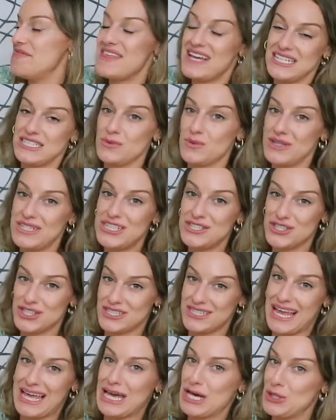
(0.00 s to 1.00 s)
this one is
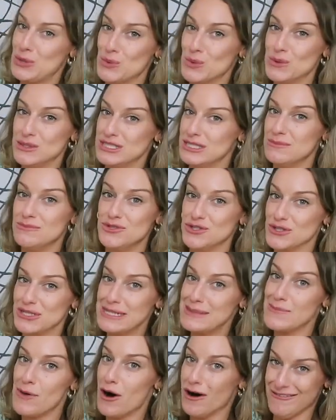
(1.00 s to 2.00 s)
just like an autumn
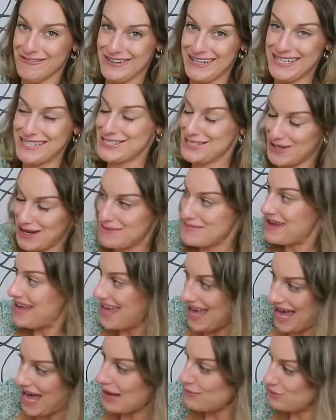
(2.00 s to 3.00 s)
dream of it, so I'm,
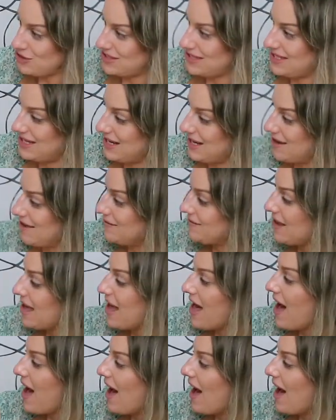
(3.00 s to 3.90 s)
I'm just in love.